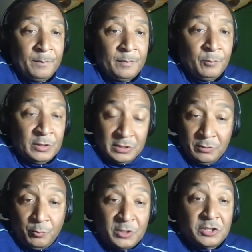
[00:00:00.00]
which
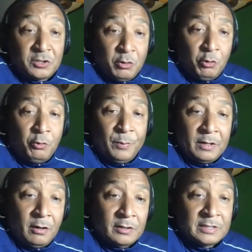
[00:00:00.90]
is cool
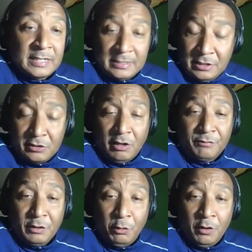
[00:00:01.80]
because it gets us off
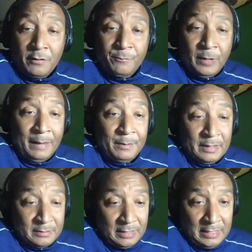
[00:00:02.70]
the hook. Probably
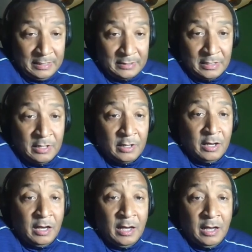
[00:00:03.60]
as
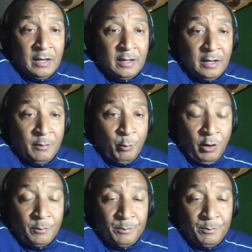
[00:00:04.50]

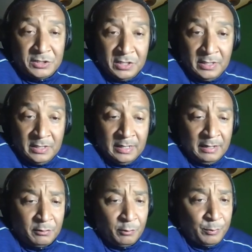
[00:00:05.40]
Walt mentioned. I
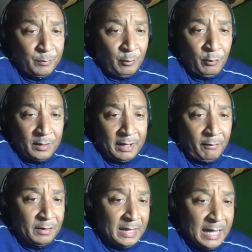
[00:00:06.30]
don't know if we were on air
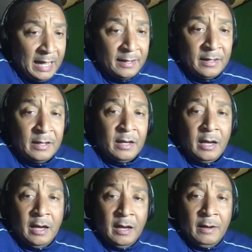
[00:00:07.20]
or not,
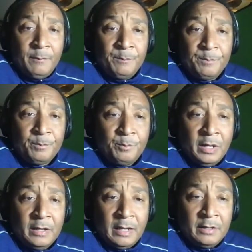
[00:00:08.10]

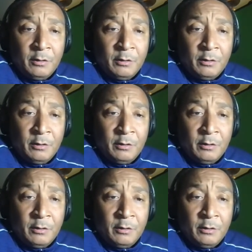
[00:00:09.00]
but I know